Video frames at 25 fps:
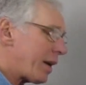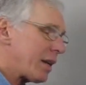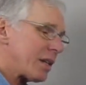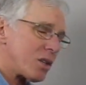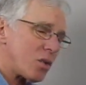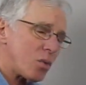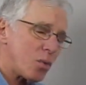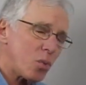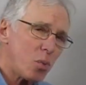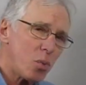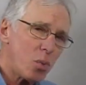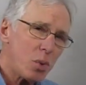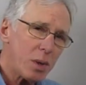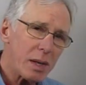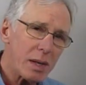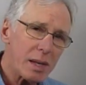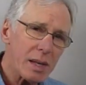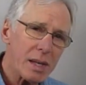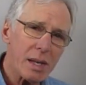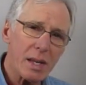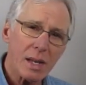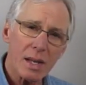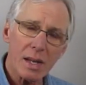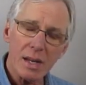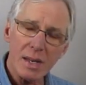why it's
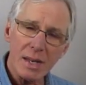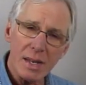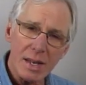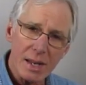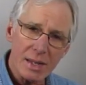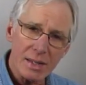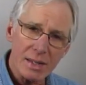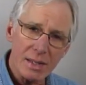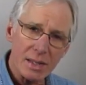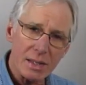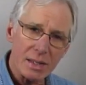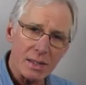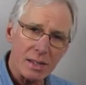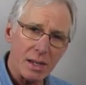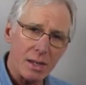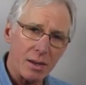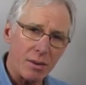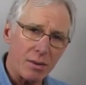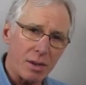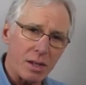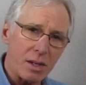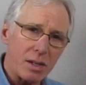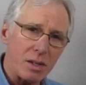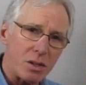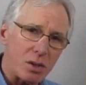really
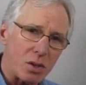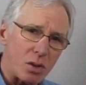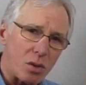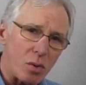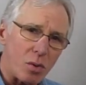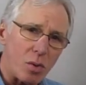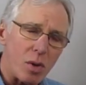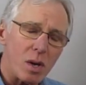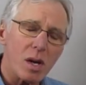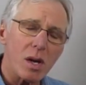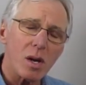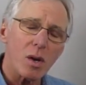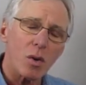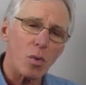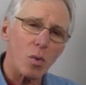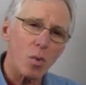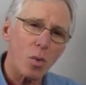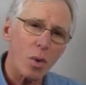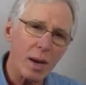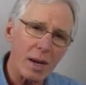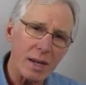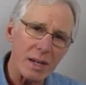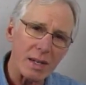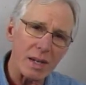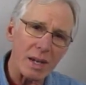necessary to
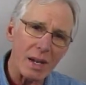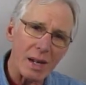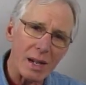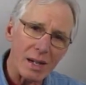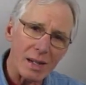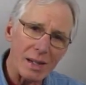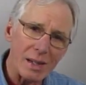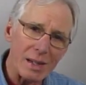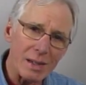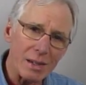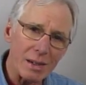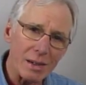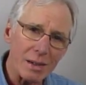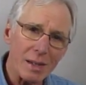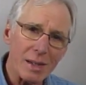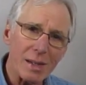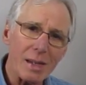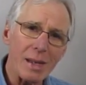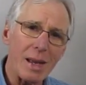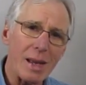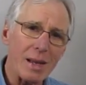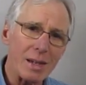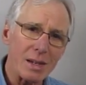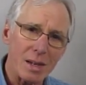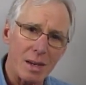write
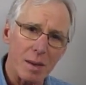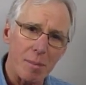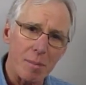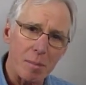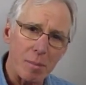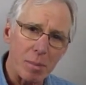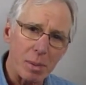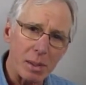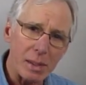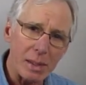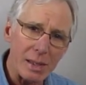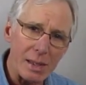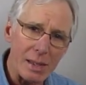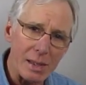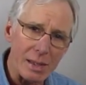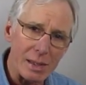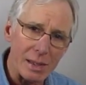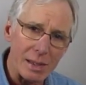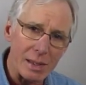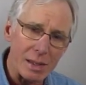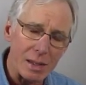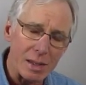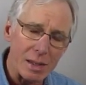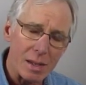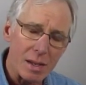clearly and
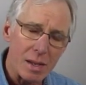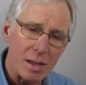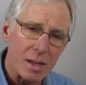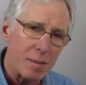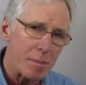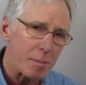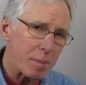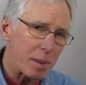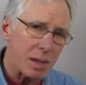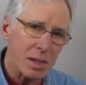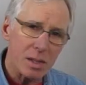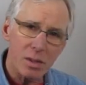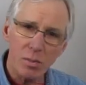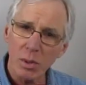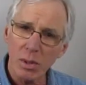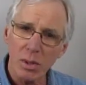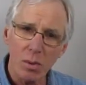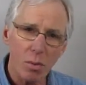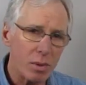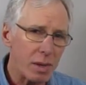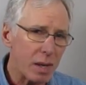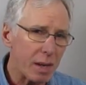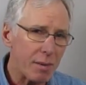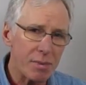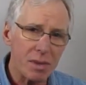completely, because we
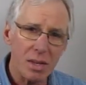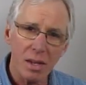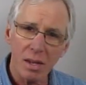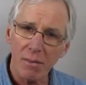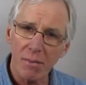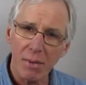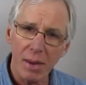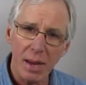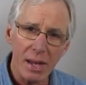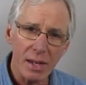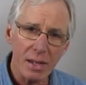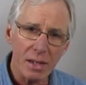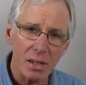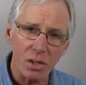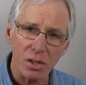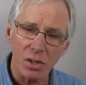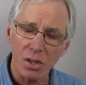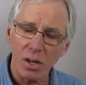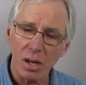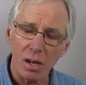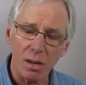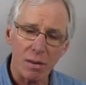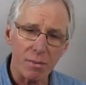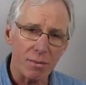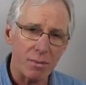don't have the advantage
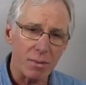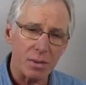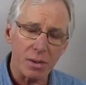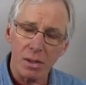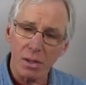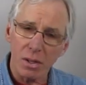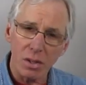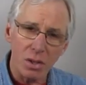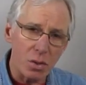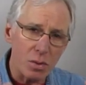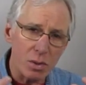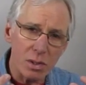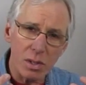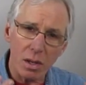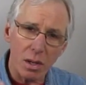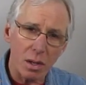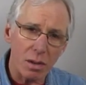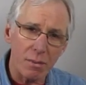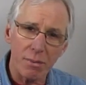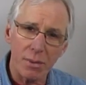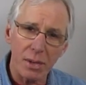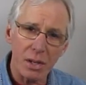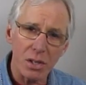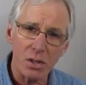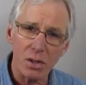of using
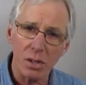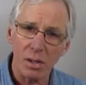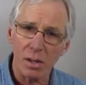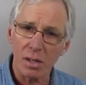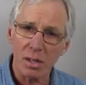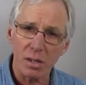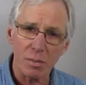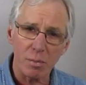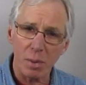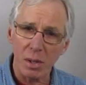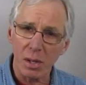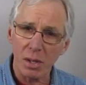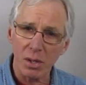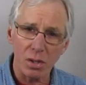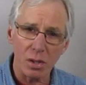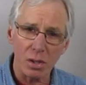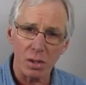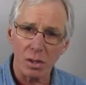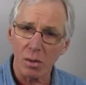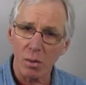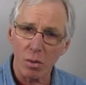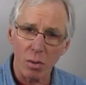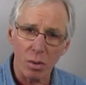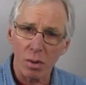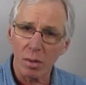our facial
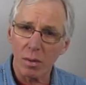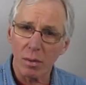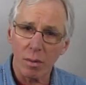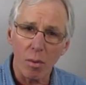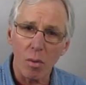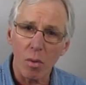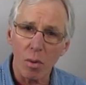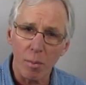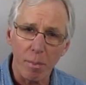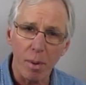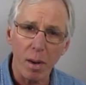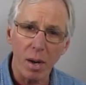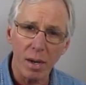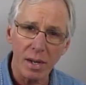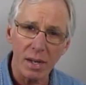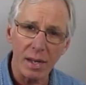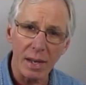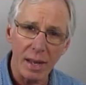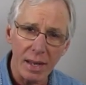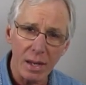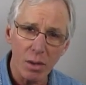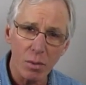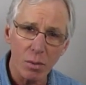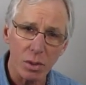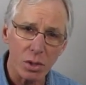expression or body
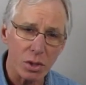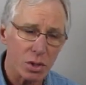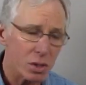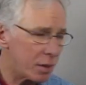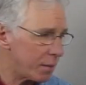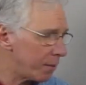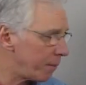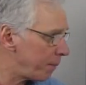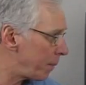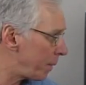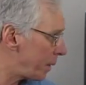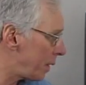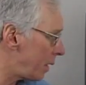language.